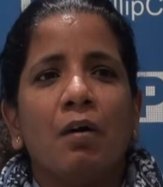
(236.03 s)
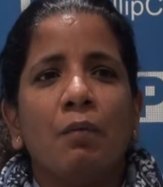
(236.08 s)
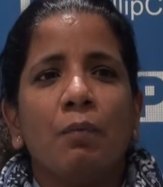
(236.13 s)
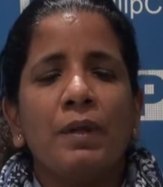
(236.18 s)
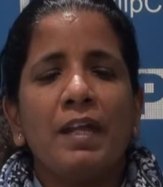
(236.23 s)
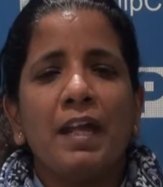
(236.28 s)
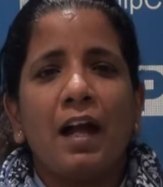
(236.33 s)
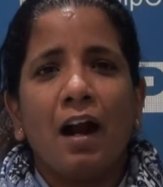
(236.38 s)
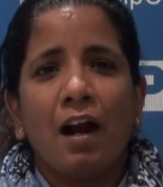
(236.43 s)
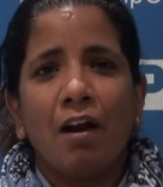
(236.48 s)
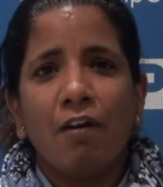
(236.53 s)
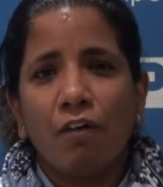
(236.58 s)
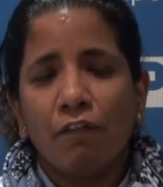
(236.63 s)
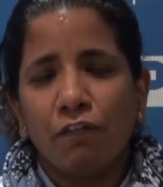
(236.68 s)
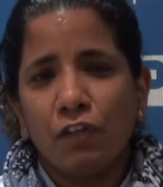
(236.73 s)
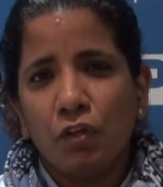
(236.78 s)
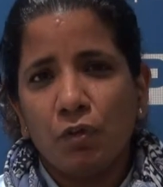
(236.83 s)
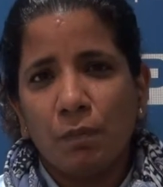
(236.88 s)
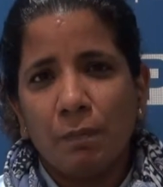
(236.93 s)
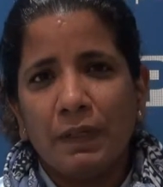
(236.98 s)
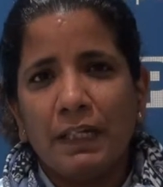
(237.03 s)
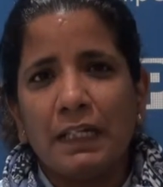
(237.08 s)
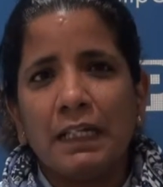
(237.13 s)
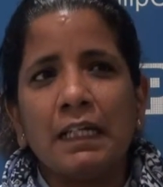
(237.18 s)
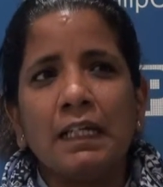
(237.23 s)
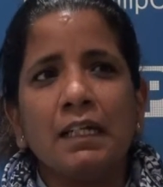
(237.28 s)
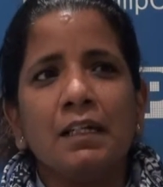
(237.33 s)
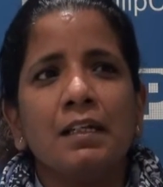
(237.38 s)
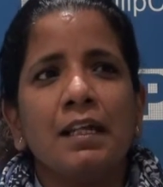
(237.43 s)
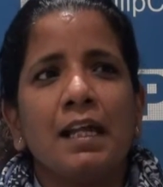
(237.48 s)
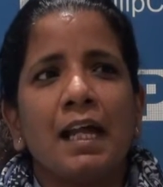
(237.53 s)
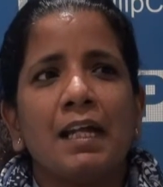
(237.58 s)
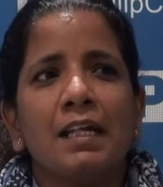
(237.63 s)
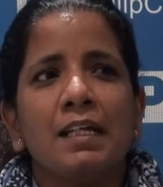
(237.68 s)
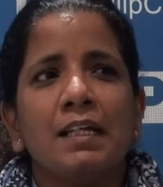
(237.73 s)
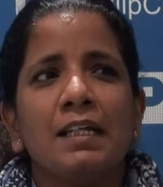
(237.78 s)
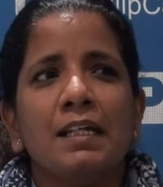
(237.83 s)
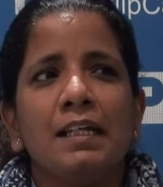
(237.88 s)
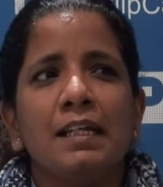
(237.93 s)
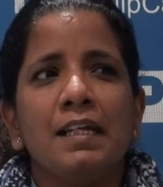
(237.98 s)
We are of the opinion
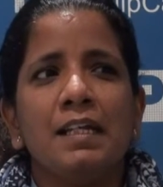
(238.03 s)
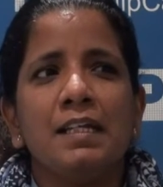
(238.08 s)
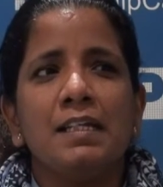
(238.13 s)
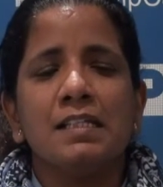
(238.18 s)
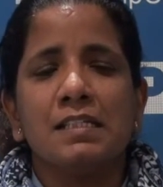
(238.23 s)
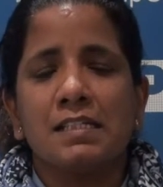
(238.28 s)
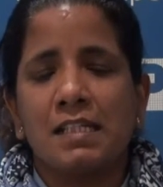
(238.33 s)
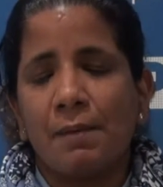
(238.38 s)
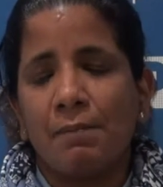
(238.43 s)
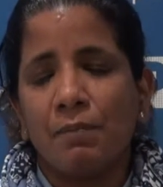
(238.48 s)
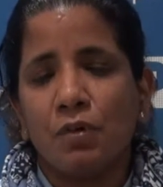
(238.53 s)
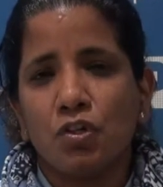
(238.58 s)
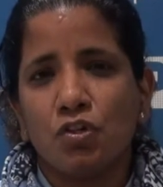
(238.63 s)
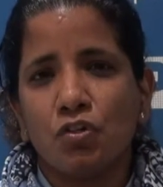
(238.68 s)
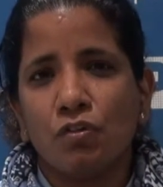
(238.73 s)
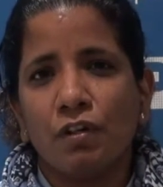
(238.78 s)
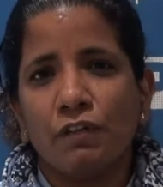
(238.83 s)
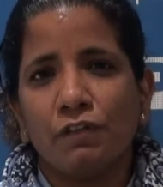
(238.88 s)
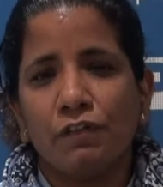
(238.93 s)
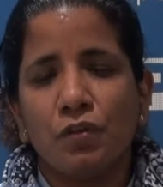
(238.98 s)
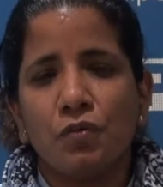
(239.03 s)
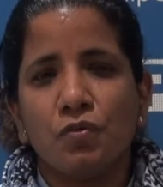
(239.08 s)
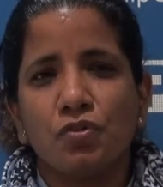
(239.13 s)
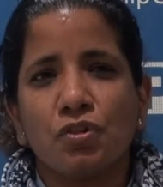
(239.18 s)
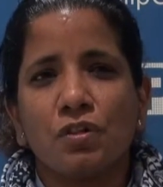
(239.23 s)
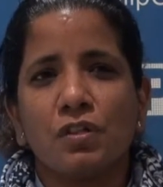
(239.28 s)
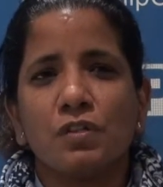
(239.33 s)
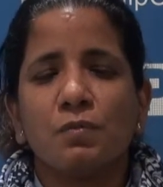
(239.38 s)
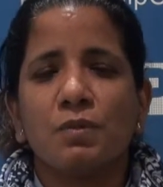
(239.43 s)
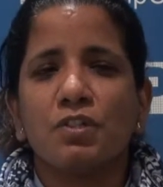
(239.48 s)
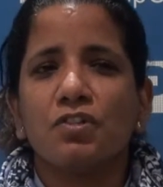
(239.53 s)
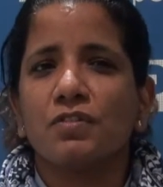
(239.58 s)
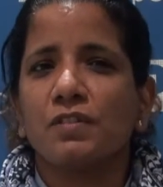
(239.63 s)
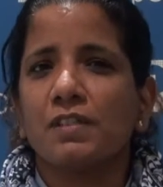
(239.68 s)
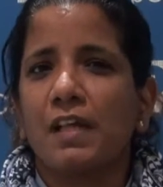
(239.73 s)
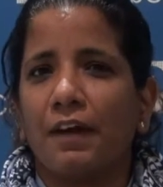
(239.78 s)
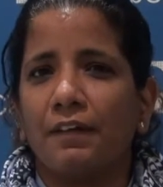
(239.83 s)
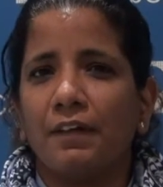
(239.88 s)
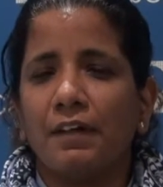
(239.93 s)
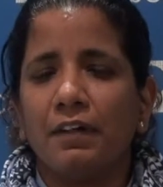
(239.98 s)
that the December sugar futures, which is
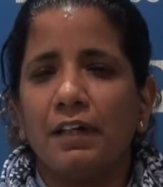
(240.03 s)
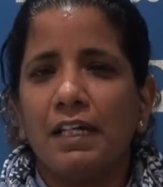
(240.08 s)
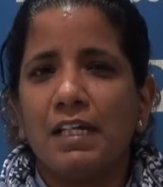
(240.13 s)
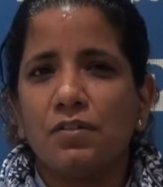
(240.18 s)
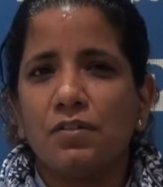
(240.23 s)
currently